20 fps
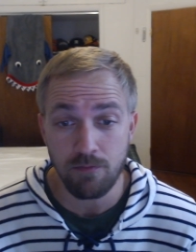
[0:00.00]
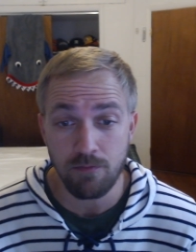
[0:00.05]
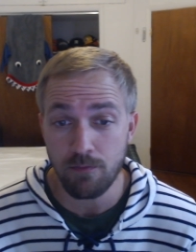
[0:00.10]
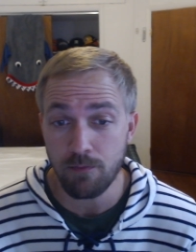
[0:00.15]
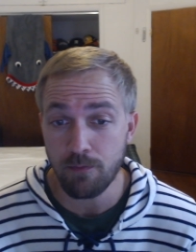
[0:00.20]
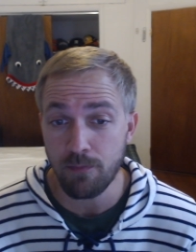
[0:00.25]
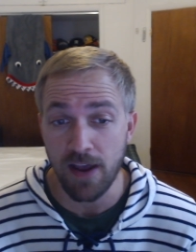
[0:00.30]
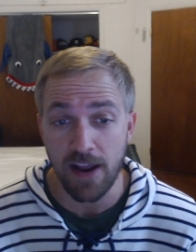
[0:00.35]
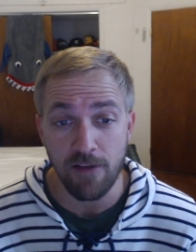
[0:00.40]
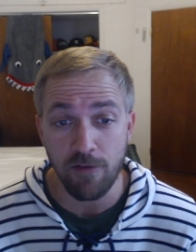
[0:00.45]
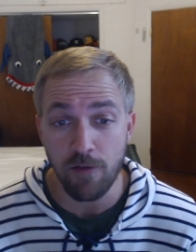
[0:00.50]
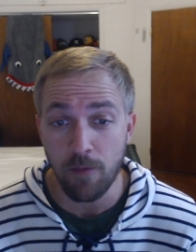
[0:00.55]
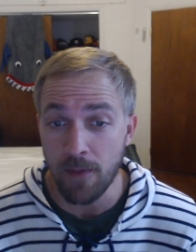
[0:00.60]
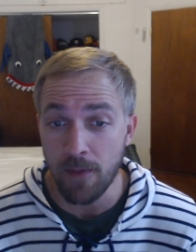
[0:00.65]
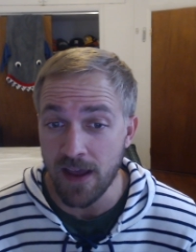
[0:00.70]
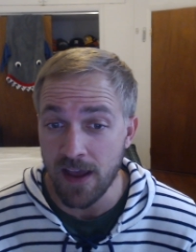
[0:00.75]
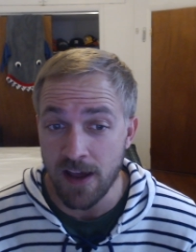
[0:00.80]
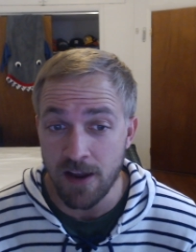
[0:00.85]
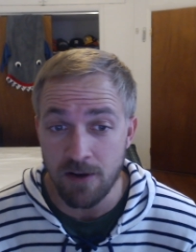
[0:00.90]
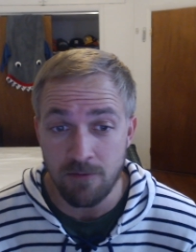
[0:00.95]
paid the
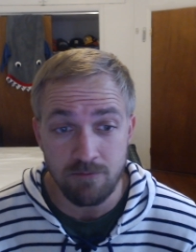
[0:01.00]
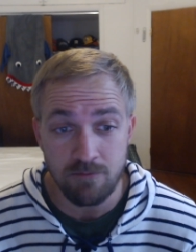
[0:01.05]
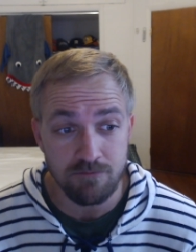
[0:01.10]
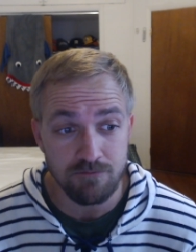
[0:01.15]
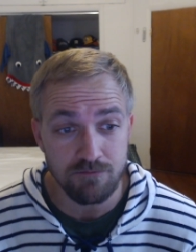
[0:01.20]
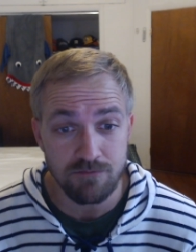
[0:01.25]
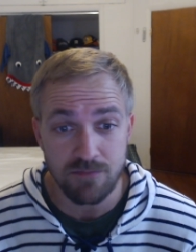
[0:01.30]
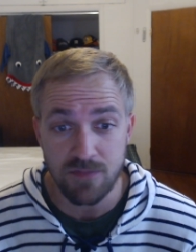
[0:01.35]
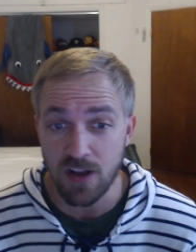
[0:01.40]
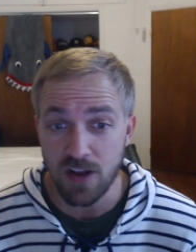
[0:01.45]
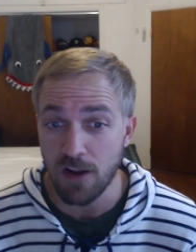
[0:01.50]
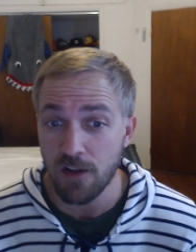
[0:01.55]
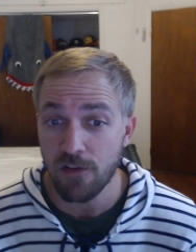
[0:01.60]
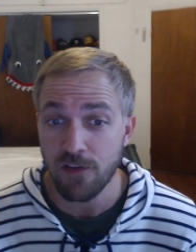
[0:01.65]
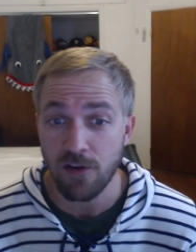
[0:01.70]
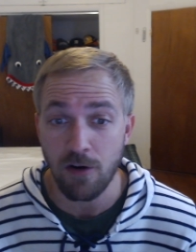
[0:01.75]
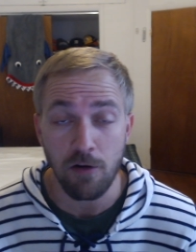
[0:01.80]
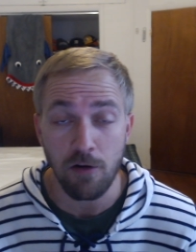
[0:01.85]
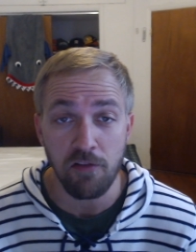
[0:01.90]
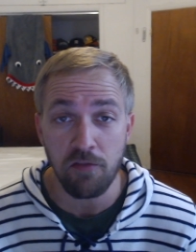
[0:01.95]
man, and
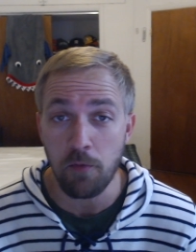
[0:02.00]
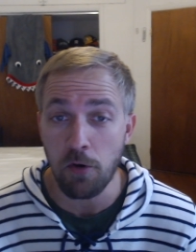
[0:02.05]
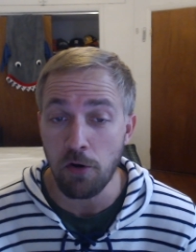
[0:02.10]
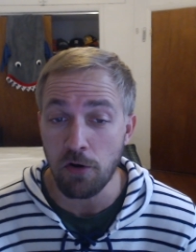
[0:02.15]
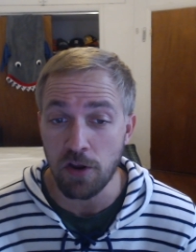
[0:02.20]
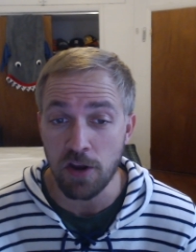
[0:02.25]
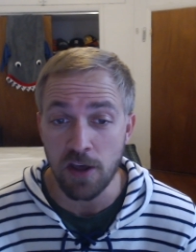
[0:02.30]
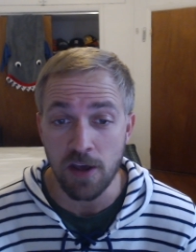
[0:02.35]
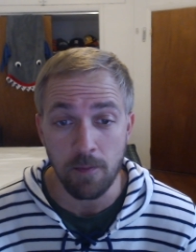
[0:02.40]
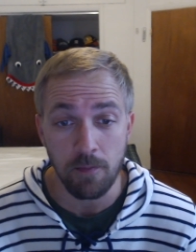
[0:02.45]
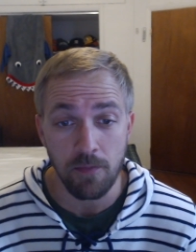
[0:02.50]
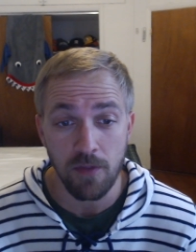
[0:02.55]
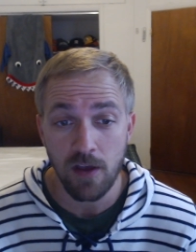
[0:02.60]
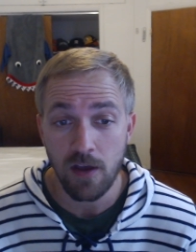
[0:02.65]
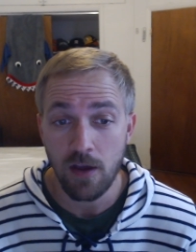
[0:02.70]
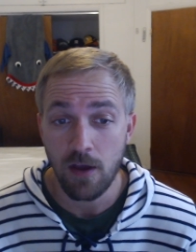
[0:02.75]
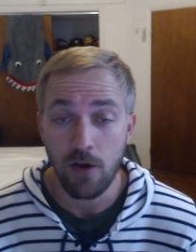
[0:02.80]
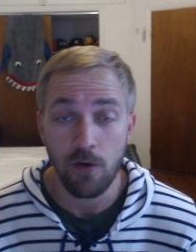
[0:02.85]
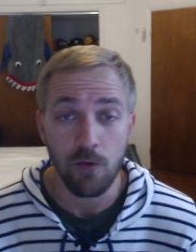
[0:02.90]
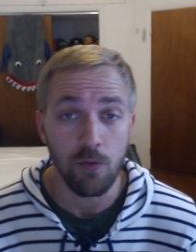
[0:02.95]
started smoking it
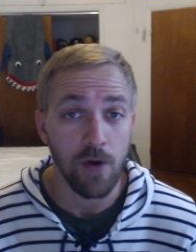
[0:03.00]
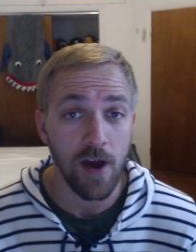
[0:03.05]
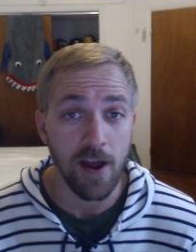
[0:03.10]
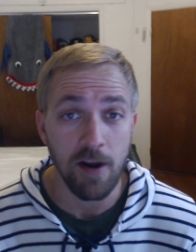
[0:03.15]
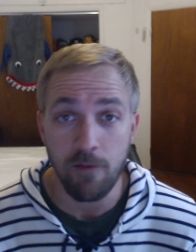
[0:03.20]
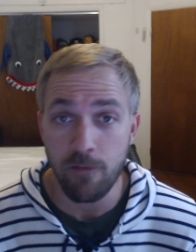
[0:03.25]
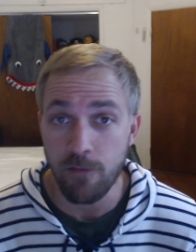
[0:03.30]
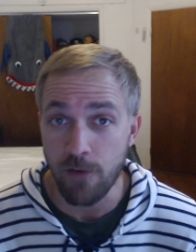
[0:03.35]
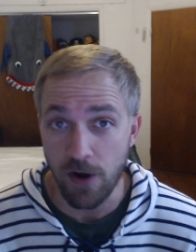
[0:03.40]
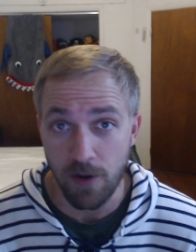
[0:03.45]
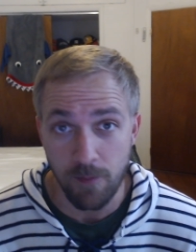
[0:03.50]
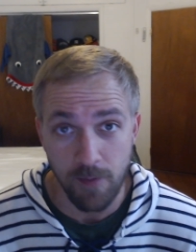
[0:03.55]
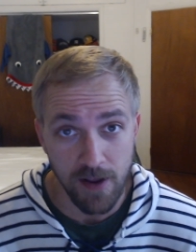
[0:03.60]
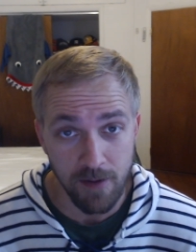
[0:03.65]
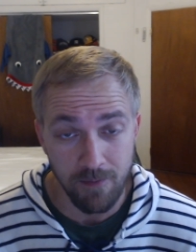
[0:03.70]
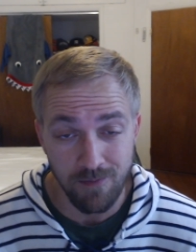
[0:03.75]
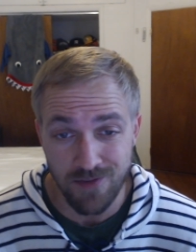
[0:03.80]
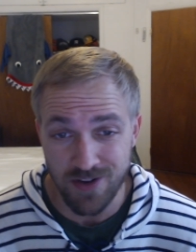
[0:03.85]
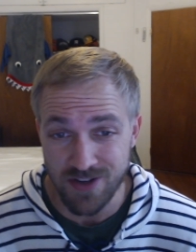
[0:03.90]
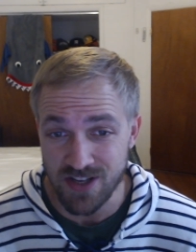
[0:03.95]
right in front of
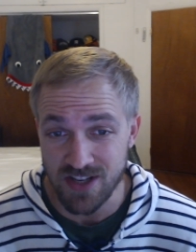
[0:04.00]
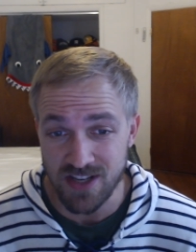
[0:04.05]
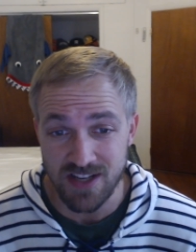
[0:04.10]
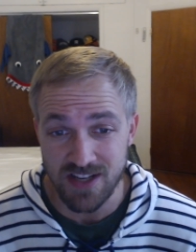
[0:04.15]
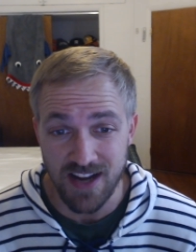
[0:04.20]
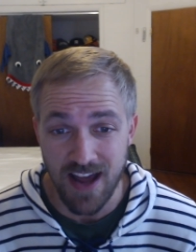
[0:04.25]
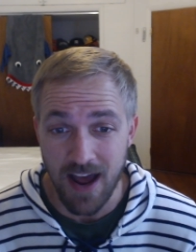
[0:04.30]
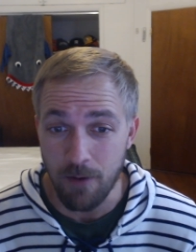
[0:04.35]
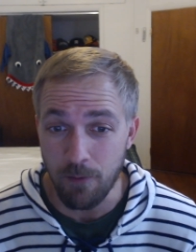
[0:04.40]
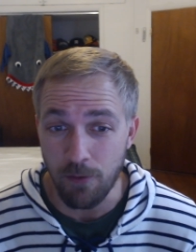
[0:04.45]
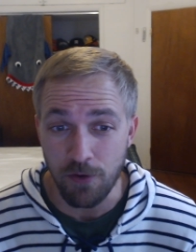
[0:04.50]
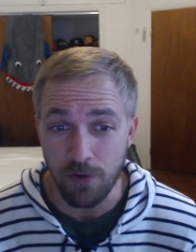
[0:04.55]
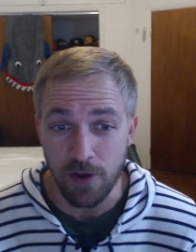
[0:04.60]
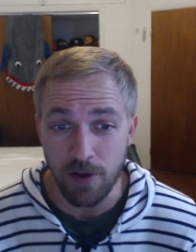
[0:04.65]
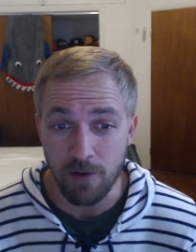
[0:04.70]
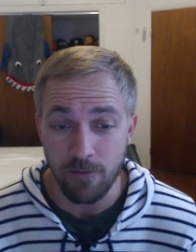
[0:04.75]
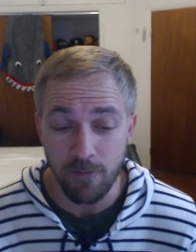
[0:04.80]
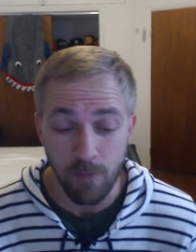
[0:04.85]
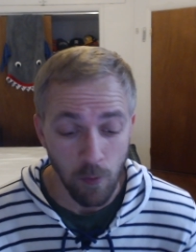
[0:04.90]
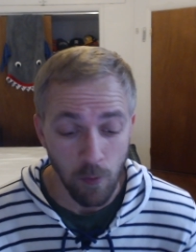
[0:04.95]
me. It's just not really
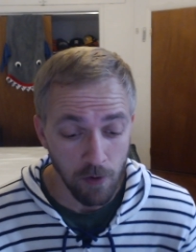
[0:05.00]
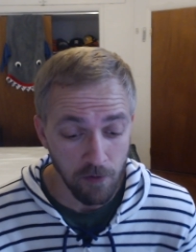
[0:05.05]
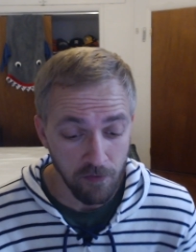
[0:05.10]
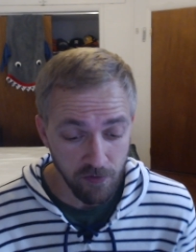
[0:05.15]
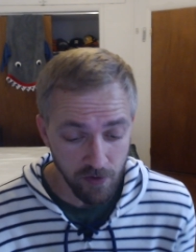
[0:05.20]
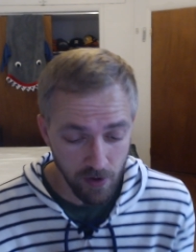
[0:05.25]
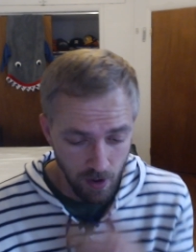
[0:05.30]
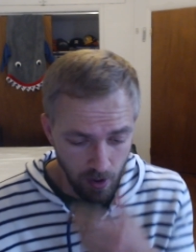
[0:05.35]
enforced.